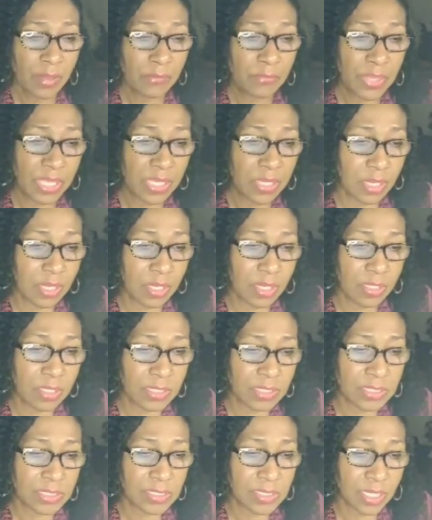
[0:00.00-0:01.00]

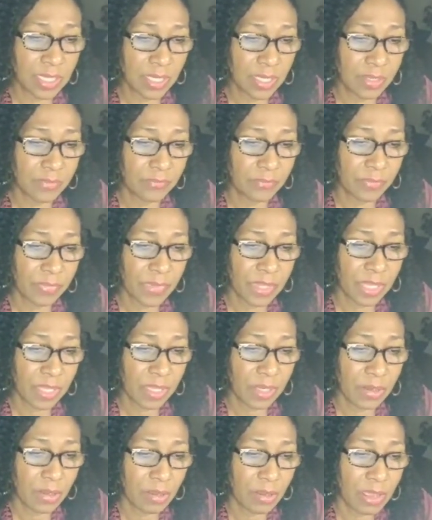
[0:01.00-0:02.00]
because,
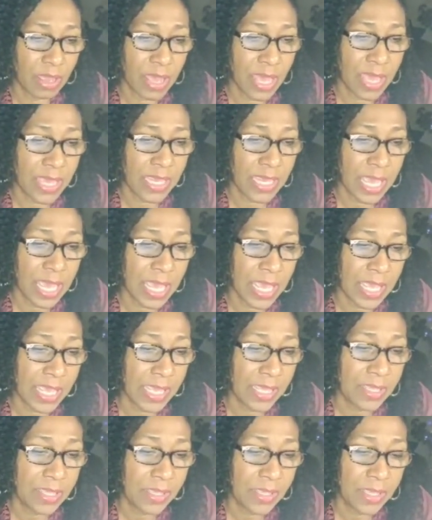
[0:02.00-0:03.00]
you know, I'm